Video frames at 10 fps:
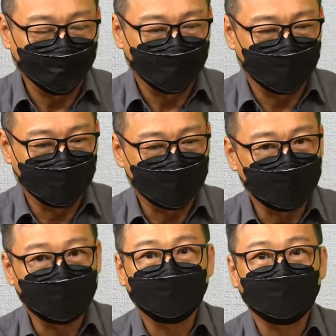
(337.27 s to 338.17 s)

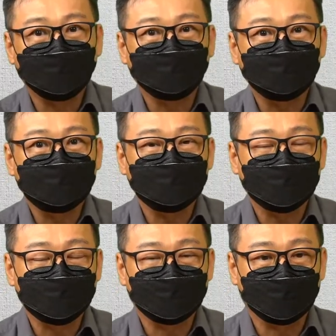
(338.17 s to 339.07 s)
uh,
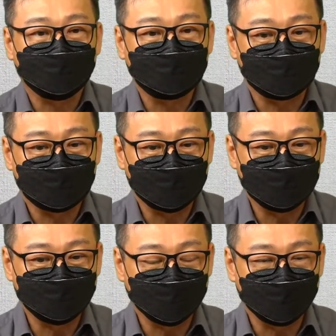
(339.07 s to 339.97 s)
said about uh,
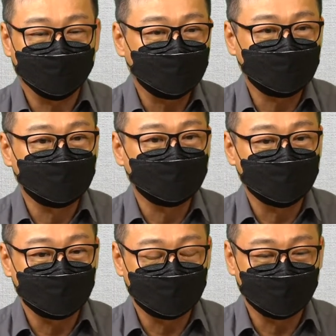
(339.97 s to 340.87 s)
his manifesto
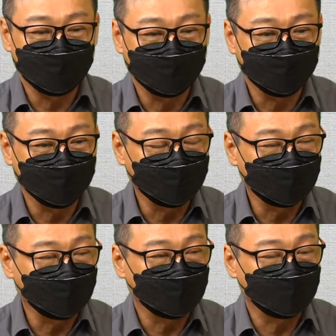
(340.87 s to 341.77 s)
is to
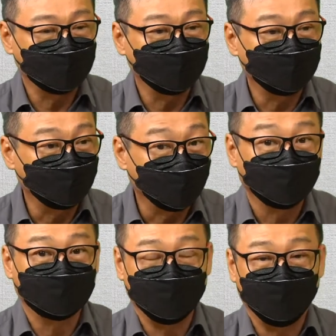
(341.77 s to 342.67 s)
eradicate
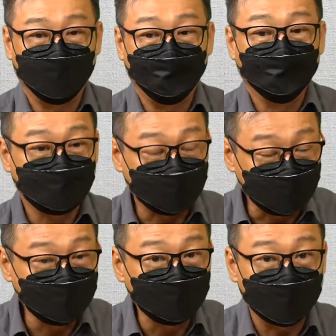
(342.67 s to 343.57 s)
poverty
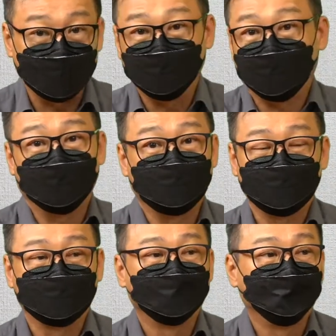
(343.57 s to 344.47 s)
through
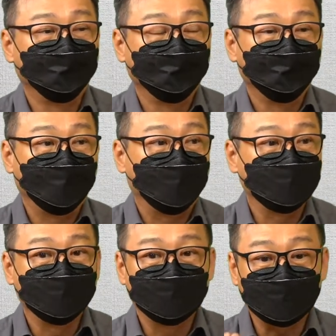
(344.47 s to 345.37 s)
education.
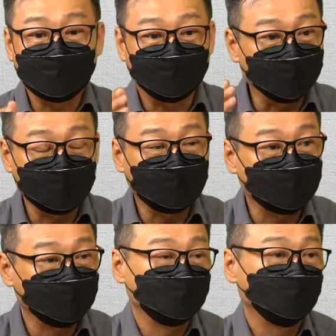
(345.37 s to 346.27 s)
And that is very
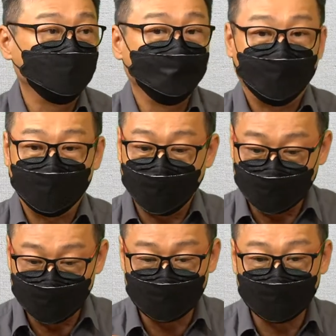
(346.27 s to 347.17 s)
true, and I
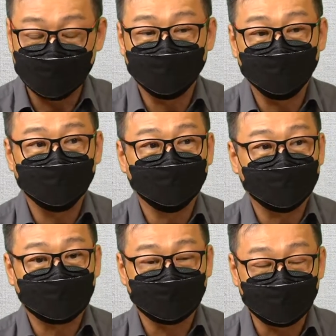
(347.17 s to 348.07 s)
can share with you
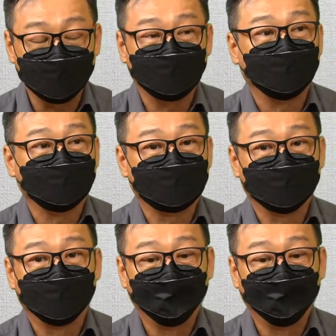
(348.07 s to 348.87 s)
that it's so important